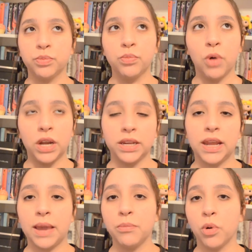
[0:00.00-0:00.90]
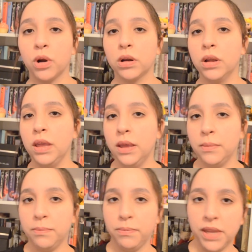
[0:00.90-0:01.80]
wanting a more
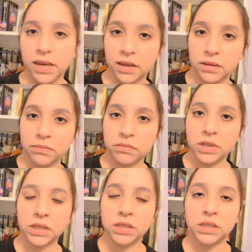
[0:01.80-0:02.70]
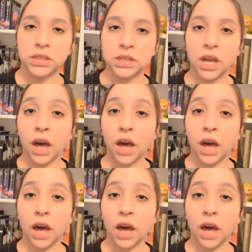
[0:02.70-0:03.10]
medium